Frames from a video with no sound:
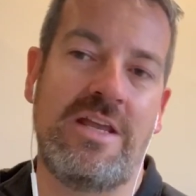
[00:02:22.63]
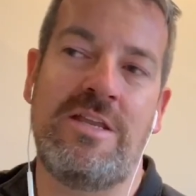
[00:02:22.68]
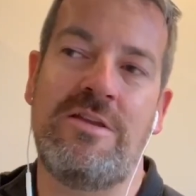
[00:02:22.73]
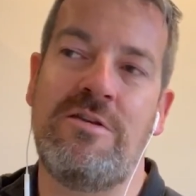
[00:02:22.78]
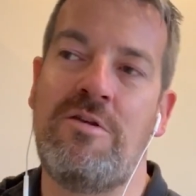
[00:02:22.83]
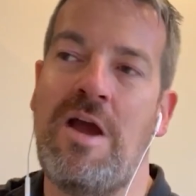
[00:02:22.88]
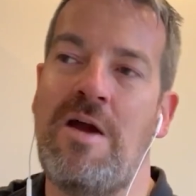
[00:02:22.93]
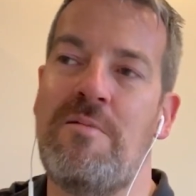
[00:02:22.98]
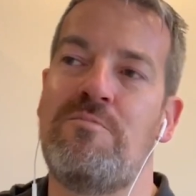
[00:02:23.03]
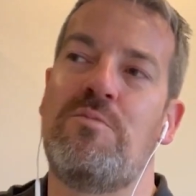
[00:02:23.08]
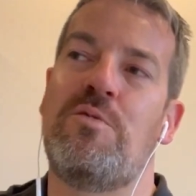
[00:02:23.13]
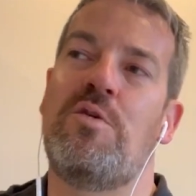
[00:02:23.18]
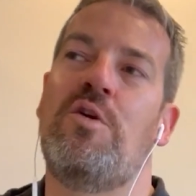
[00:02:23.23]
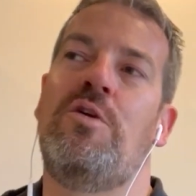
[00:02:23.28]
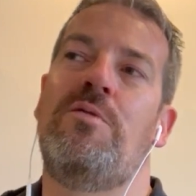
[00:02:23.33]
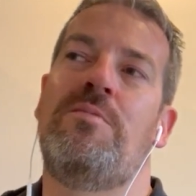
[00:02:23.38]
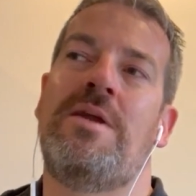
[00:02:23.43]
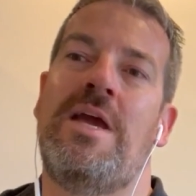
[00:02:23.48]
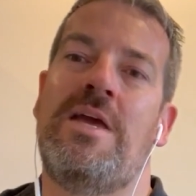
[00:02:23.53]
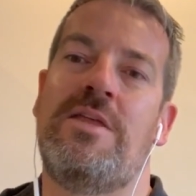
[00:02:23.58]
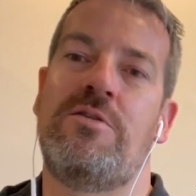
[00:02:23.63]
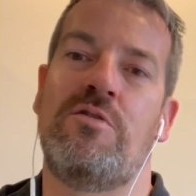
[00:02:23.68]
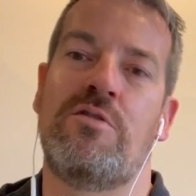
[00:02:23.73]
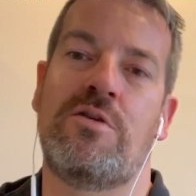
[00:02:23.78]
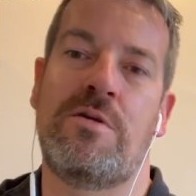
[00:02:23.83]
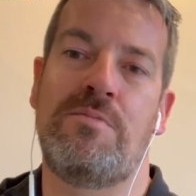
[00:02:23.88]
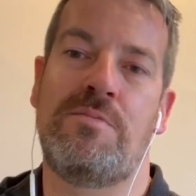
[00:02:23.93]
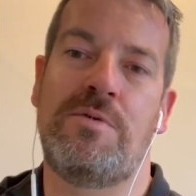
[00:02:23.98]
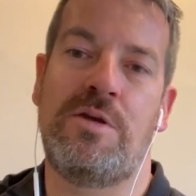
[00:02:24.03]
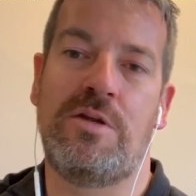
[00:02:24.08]
and you haven't got to be at your
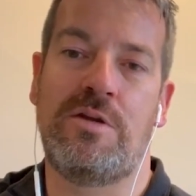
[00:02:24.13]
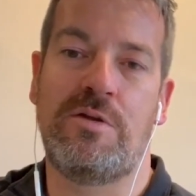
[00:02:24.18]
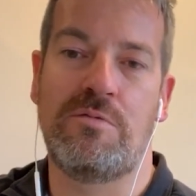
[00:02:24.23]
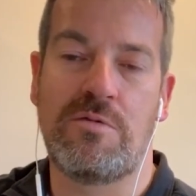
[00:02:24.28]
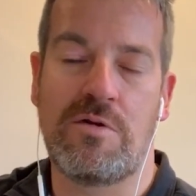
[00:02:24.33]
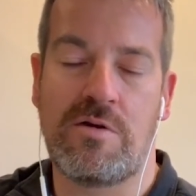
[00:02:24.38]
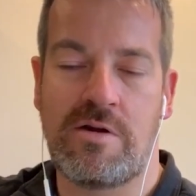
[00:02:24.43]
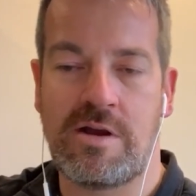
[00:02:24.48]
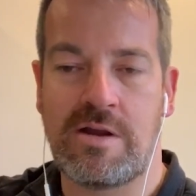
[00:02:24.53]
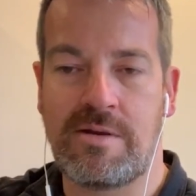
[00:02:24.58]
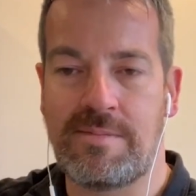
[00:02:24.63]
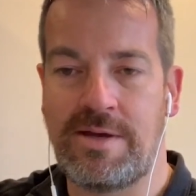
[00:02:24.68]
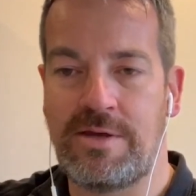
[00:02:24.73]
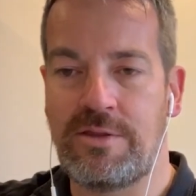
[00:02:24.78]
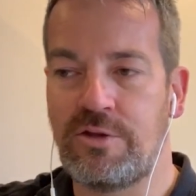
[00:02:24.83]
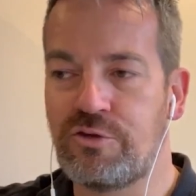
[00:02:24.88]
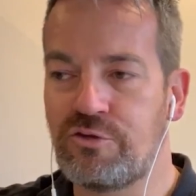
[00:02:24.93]
computer worrying about